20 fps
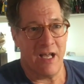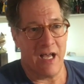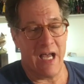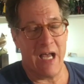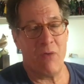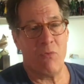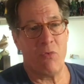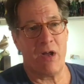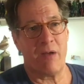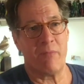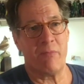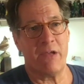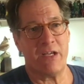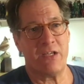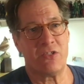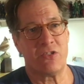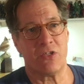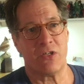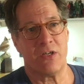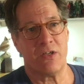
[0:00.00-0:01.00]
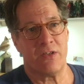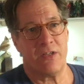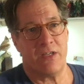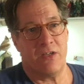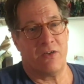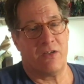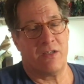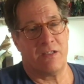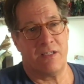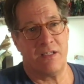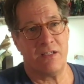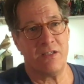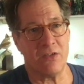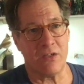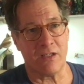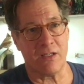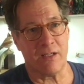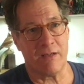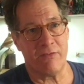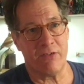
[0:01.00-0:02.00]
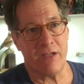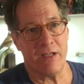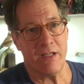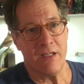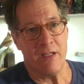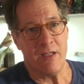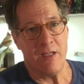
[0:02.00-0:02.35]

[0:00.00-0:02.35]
I want to make sure that you continue to love it.